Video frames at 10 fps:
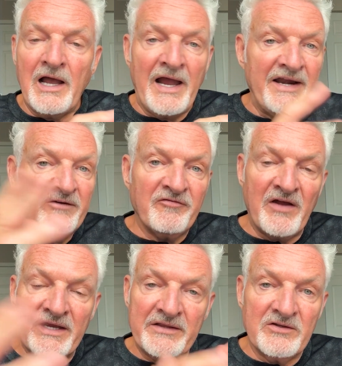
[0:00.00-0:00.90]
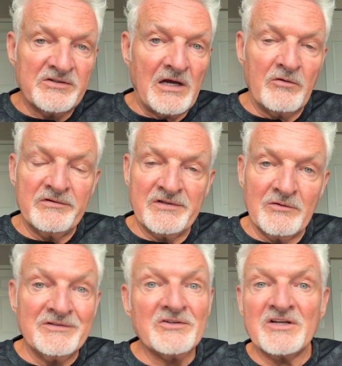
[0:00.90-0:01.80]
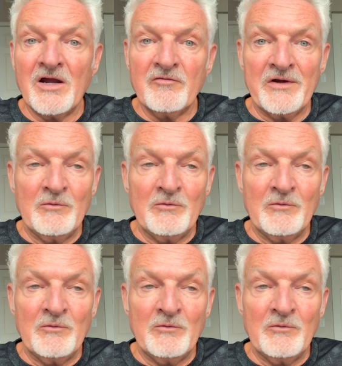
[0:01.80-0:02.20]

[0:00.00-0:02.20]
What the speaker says: I didn't find this out until discovery,